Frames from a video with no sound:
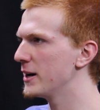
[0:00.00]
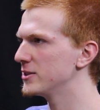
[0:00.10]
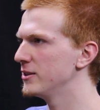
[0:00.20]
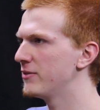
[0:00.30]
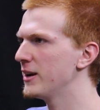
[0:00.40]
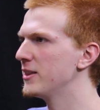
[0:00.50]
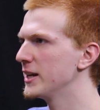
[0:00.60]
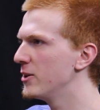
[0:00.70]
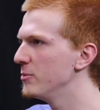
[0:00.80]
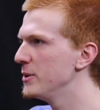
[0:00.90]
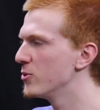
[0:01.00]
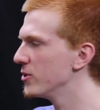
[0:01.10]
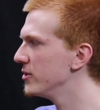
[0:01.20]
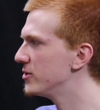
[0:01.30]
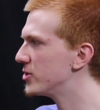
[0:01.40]
If anything, I would be more
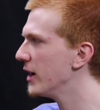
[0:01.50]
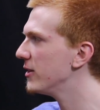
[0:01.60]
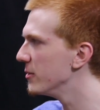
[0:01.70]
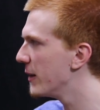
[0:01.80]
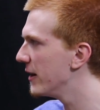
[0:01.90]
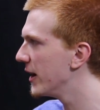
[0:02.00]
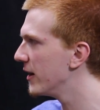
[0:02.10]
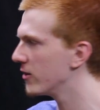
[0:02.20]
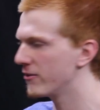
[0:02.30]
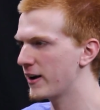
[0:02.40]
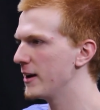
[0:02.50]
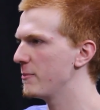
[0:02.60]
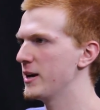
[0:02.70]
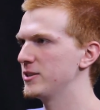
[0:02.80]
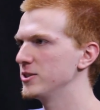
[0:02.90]
strengthened by that. Or if I had a
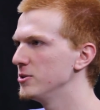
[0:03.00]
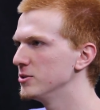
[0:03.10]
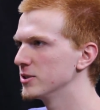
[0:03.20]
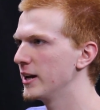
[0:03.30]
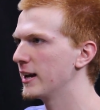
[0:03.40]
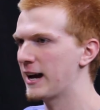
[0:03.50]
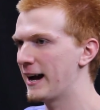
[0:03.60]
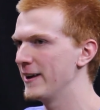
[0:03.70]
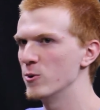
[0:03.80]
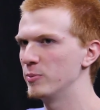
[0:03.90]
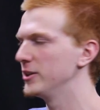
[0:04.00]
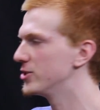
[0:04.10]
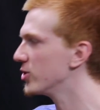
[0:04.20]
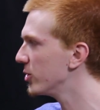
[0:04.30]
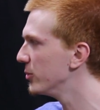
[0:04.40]
pastor who's like, I openly
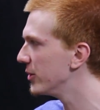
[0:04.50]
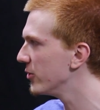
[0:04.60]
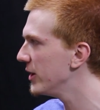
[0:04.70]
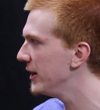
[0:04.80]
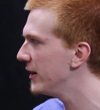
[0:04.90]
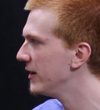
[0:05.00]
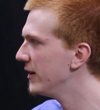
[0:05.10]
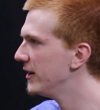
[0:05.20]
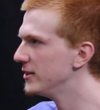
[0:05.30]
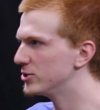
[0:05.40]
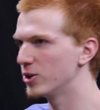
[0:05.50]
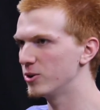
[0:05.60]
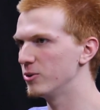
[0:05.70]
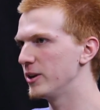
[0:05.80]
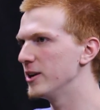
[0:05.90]
struggle with greed, so
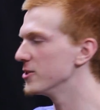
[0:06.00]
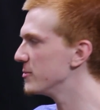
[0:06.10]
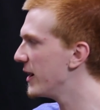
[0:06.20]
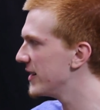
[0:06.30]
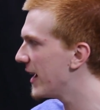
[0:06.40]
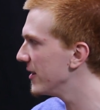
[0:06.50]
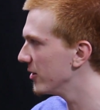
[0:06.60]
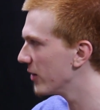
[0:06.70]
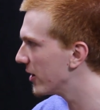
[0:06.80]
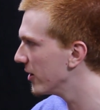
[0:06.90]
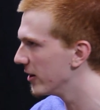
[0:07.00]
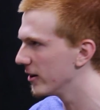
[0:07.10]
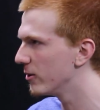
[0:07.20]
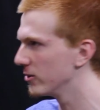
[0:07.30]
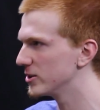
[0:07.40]
here's my tithing record
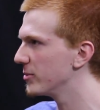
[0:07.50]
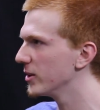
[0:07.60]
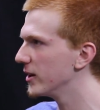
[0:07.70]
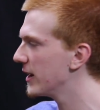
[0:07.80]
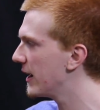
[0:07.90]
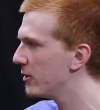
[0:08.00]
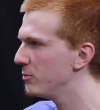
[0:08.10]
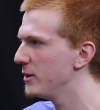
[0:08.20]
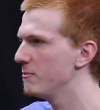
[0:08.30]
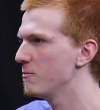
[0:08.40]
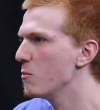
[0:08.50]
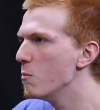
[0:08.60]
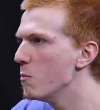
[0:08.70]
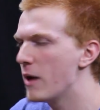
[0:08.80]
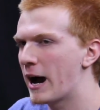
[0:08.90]
or something like that, I would
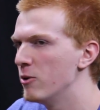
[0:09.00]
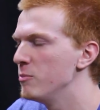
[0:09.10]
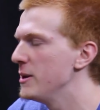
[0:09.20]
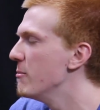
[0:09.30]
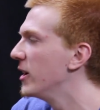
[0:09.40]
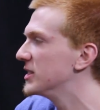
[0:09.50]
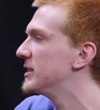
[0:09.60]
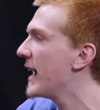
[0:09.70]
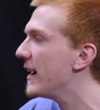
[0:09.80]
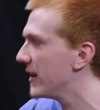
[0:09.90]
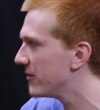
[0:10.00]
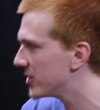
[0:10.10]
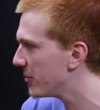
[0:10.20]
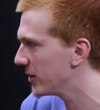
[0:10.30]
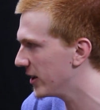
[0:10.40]
be ecstatic if
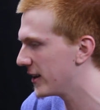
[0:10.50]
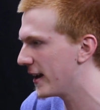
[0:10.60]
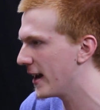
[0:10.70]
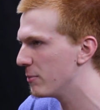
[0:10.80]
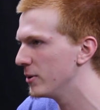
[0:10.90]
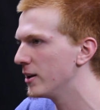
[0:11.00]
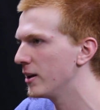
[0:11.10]
something like that happened.